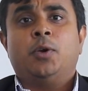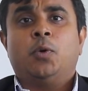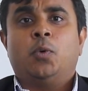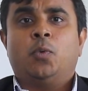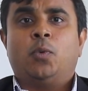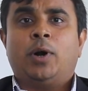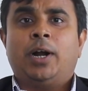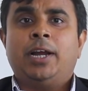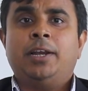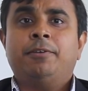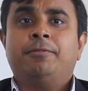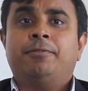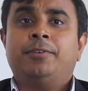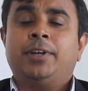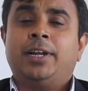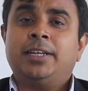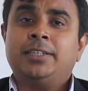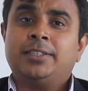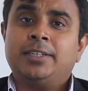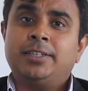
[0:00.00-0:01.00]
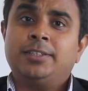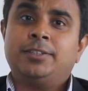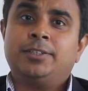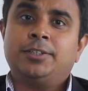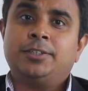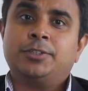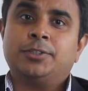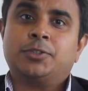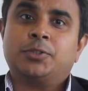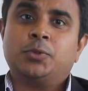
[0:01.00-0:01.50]
While financial
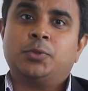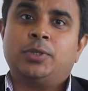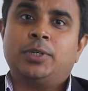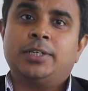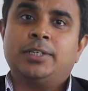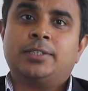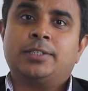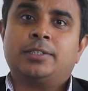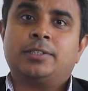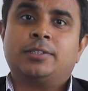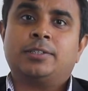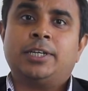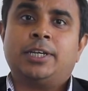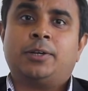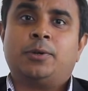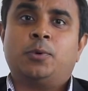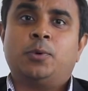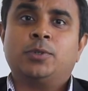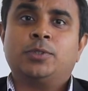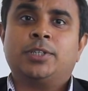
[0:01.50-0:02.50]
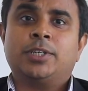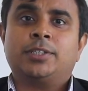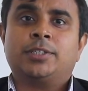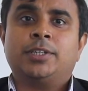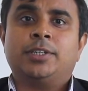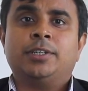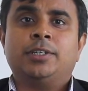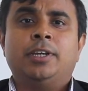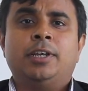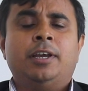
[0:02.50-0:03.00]
engineering students take courses
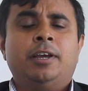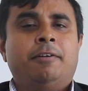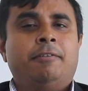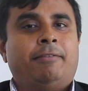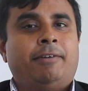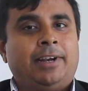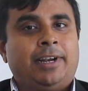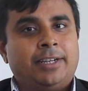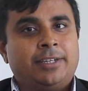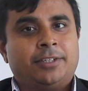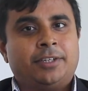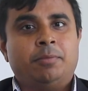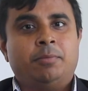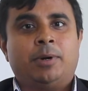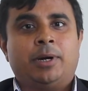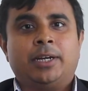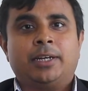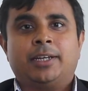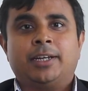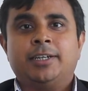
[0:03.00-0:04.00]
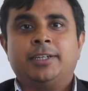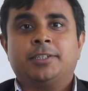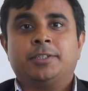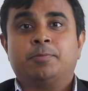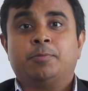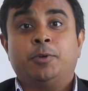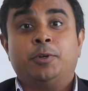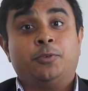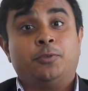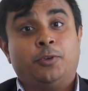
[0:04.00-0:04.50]
in financial markets,
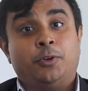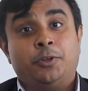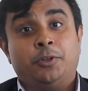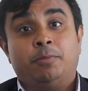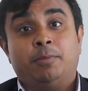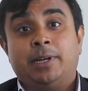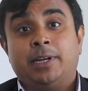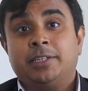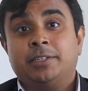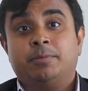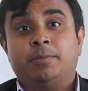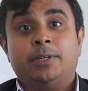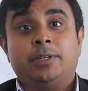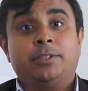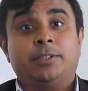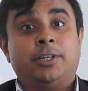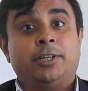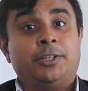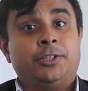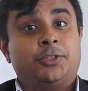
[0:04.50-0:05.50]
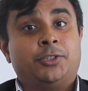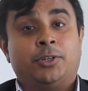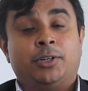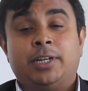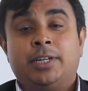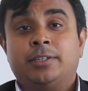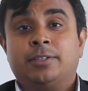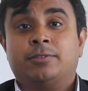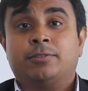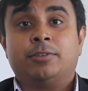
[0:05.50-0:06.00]
portfolio management,
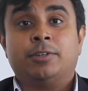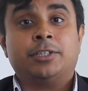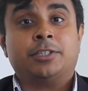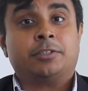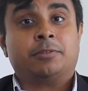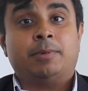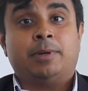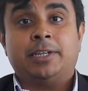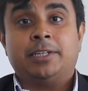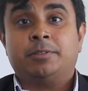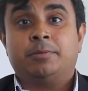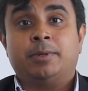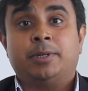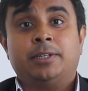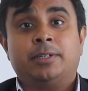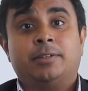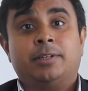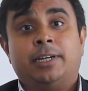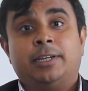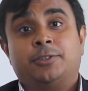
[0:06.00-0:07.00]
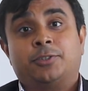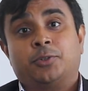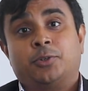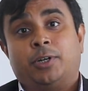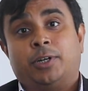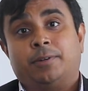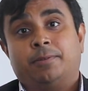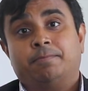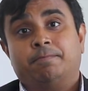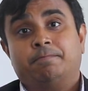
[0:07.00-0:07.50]
insurance, risk management, and so
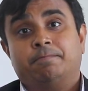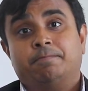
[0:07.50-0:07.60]
on.